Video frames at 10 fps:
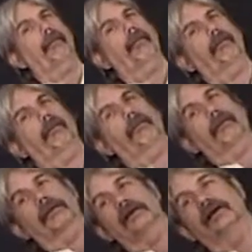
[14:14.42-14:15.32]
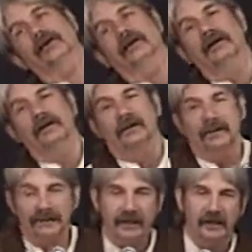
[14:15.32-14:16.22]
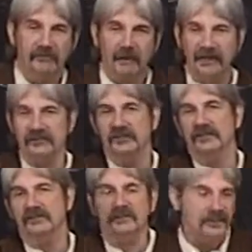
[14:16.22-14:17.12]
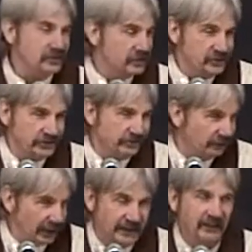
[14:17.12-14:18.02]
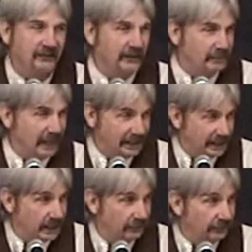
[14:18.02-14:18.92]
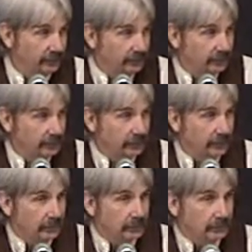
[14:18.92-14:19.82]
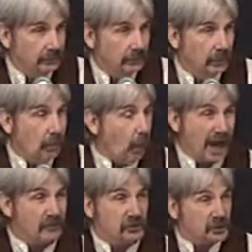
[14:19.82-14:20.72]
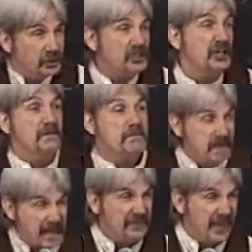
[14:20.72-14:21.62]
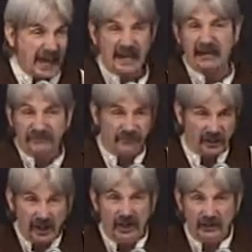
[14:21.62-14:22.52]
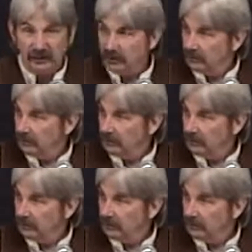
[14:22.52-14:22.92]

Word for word: Hmm, you know, and then everybody sees that you're just as flaky as everybody else. Why don't you just admit that up front?